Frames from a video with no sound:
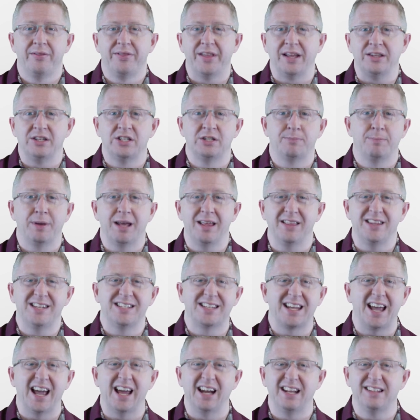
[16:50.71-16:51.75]
then split the
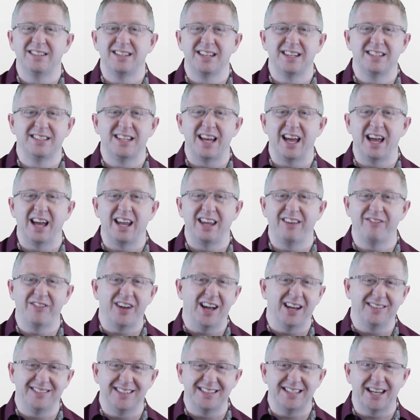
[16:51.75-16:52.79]
scale into say
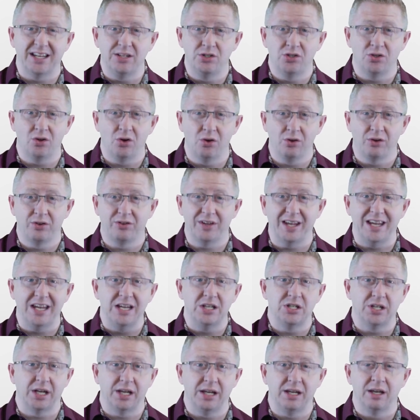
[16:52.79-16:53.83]
5 to 10 chunks,
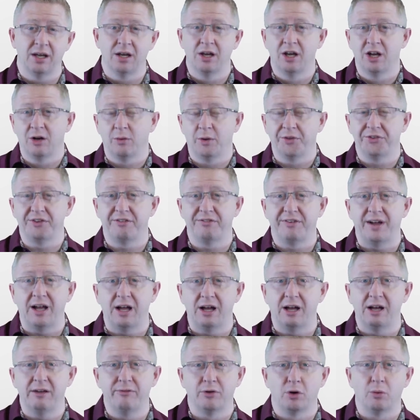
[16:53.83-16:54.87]
e.g. 1 to
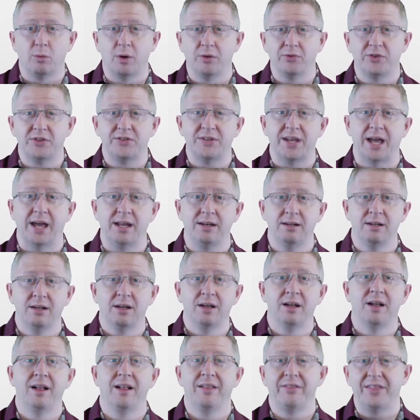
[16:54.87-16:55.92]
5 or 1 to 10.
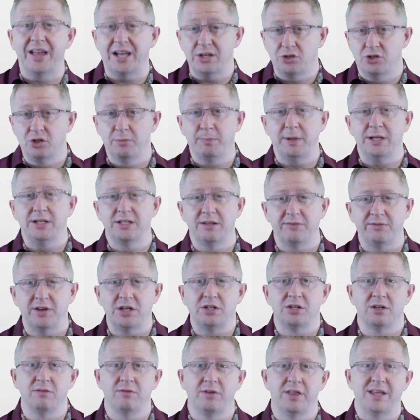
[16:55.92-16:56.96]
That should be
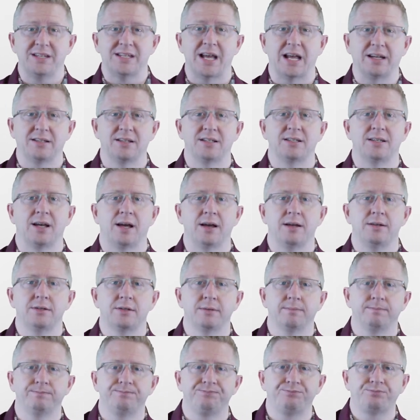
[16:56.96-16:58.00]
sufficient for this
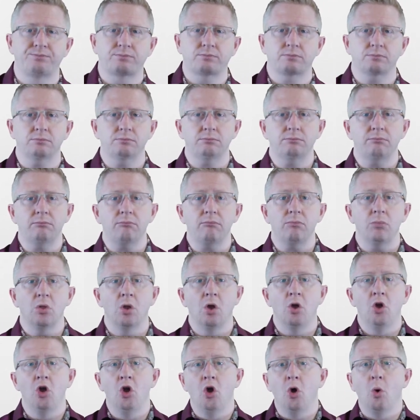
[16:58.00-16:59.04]
exercise.
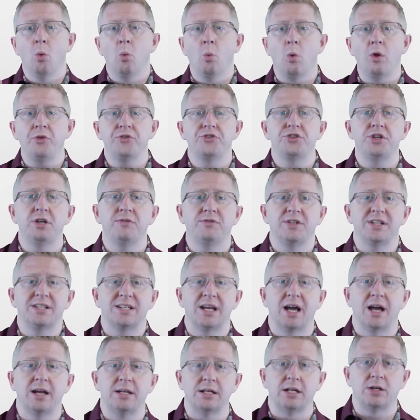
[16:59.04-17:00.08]
Once you've
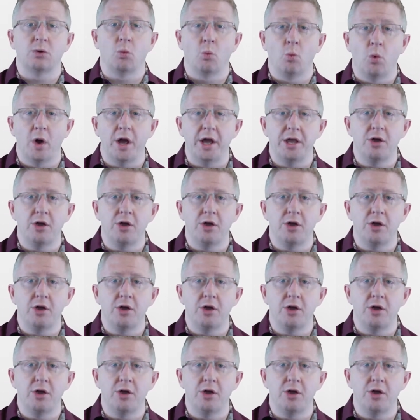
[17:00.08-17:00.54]
decided where